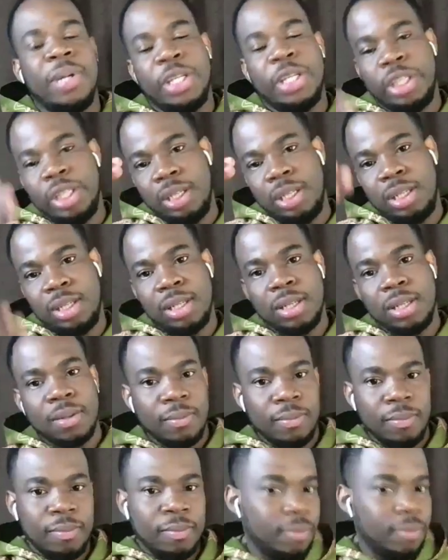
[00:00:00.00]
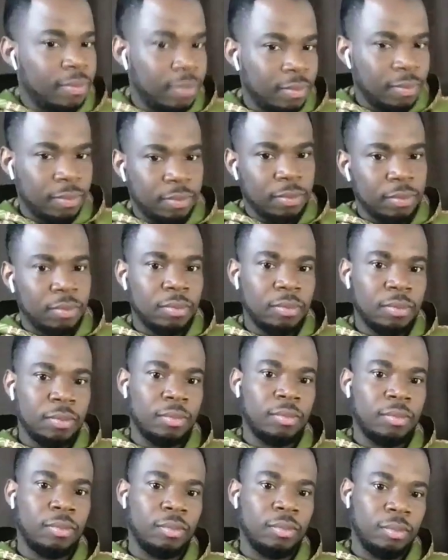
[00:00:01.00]
as a specialist?
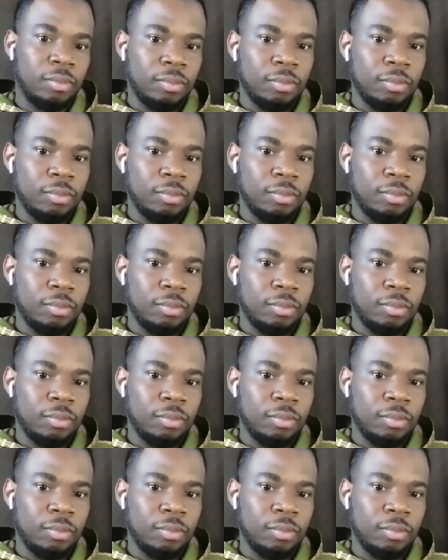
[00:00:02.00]
As a